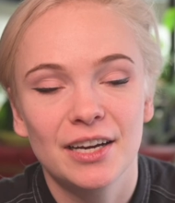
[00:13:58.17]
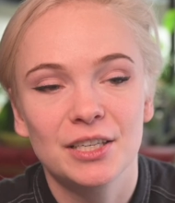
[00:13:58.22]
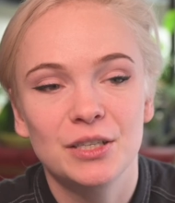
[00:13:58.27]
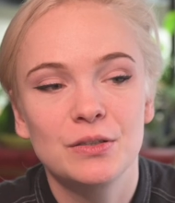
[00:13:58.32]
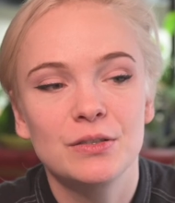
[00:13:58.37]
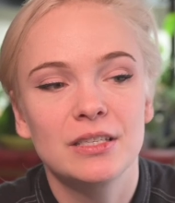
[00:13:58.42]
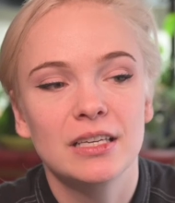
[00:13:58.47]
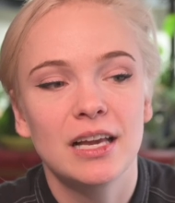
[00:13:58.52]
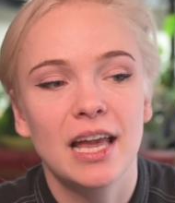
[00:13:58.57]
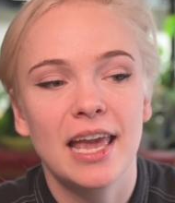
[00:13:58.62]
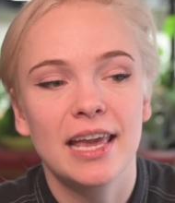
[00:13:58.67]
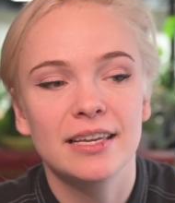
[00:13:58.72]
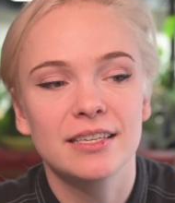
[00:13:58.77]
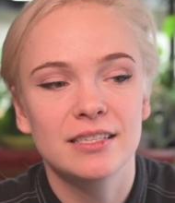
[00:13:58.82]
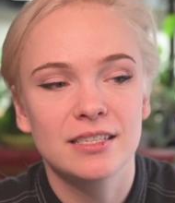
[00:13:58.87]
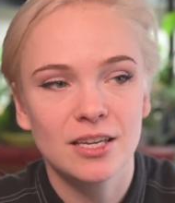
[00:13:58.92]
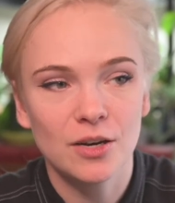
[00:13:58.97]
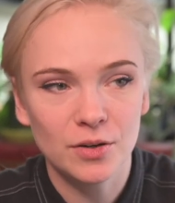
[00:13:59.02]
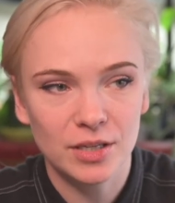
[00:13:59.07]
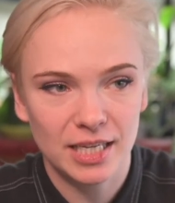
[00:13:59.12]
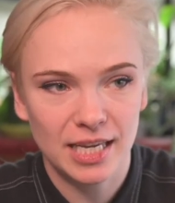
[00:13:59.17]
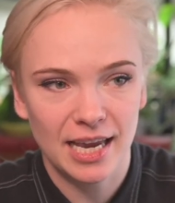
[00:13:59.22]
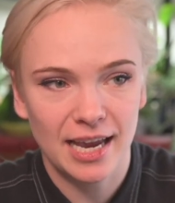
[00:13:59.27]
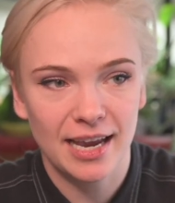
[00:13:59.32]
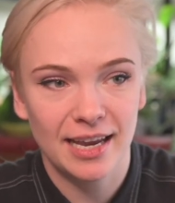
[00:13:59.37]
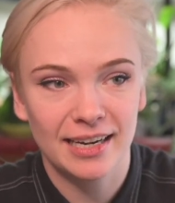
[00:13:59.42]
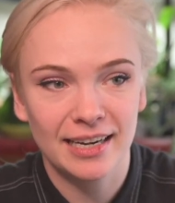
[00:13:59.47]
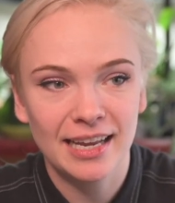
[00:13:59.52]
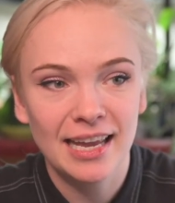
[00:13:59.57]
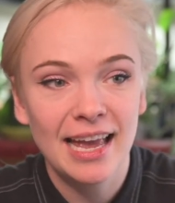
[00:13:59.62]
using a soda
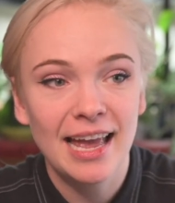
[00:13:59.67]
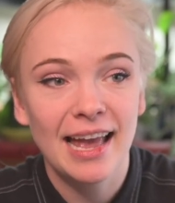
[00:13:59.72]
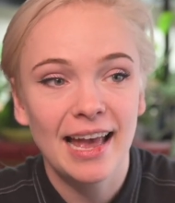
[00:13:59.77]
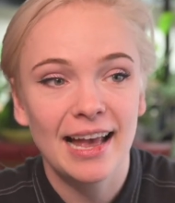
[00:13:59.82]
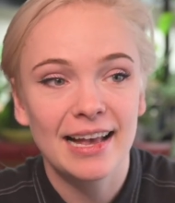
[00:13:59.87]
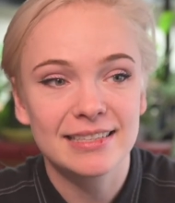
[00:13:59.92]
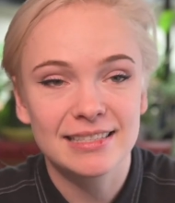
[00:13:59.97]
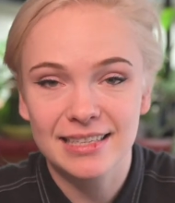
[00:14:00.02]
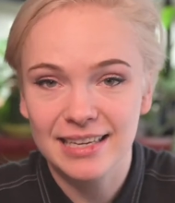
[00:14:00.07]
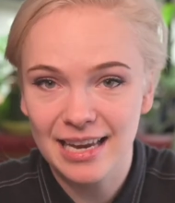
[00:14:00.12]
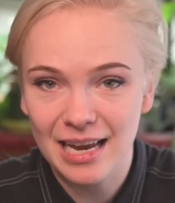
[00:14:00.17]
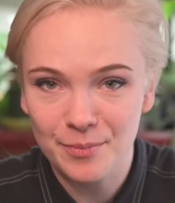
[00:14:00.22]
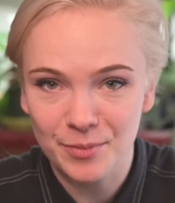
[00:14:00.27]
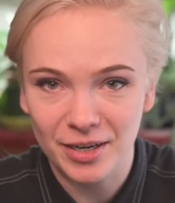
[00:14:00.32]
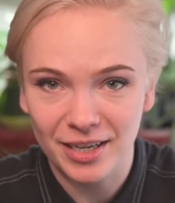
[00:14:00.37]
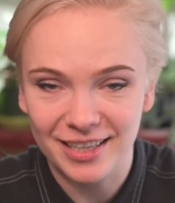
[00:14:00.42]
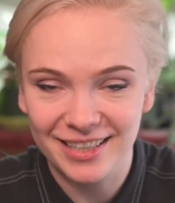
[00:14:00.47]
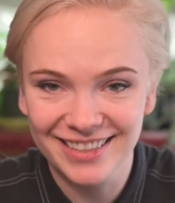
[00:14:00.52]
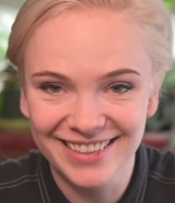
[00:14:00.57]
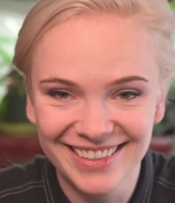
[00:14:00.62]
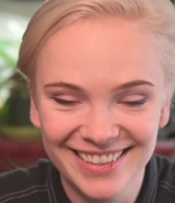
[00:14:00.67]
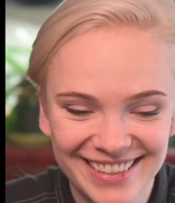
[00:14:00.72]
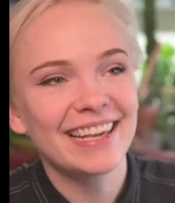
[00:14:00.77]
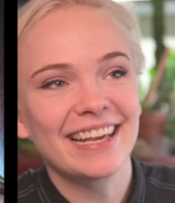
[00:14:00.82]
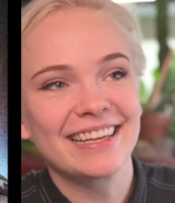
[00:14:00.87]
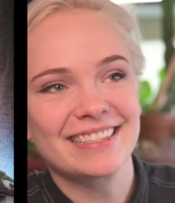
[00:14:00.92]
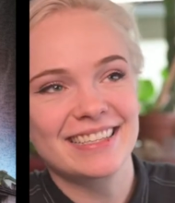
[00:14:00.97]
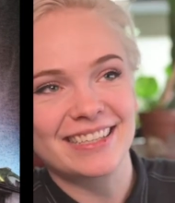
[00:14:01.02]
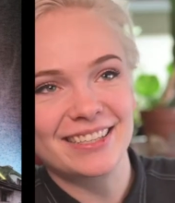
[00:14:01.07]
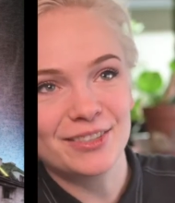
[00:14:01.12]
can as a camera. He
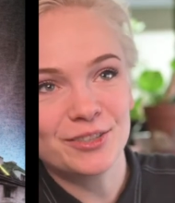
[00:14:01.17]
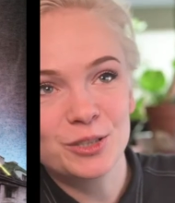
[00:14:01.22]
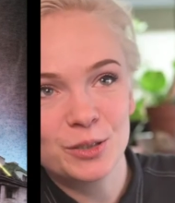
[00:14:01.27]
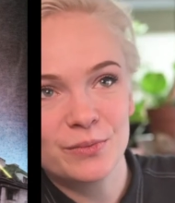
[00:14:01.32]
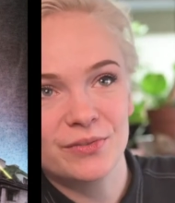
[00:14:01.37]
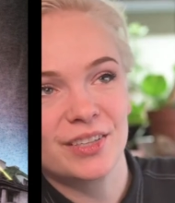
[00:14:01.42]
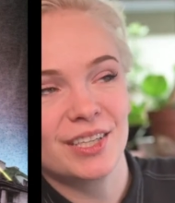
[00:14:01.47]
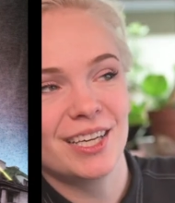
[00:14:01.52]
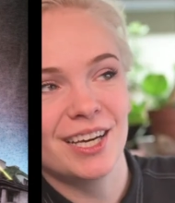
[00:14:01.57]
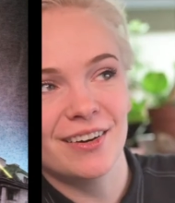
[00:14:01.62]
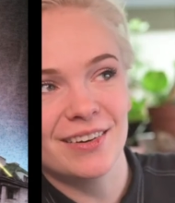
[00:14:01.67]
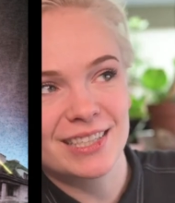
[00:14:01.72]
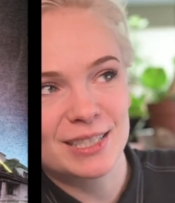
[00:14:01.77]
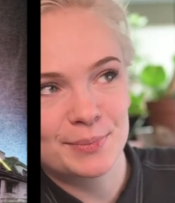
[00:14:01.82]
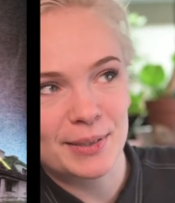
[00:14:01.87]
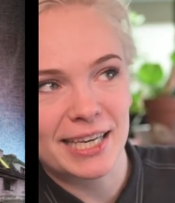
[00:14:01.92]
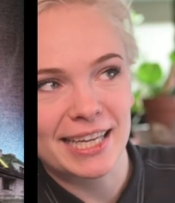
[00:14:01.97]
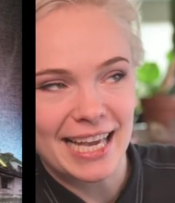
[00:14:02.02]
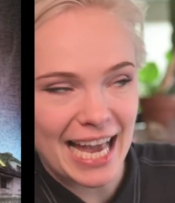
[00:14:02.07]
has a YouTube video explaining